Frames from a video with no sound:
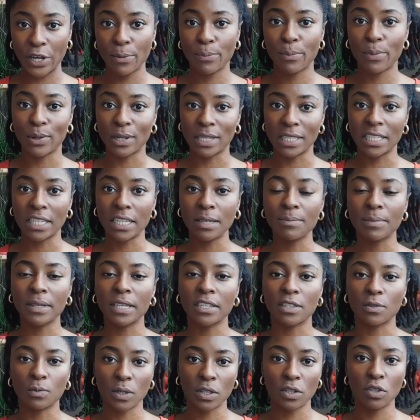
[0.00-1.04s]
important
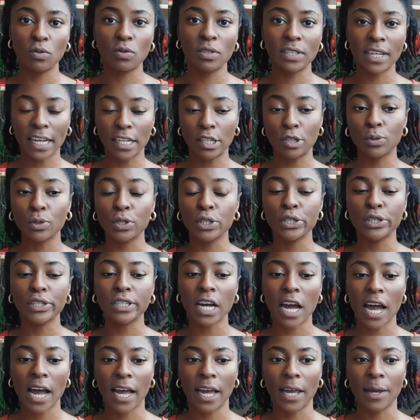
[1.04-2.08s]
because once you schedule your
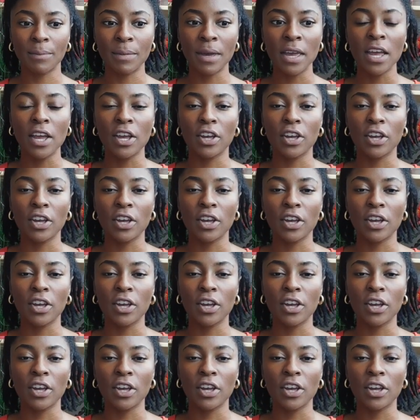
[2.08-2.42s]
time,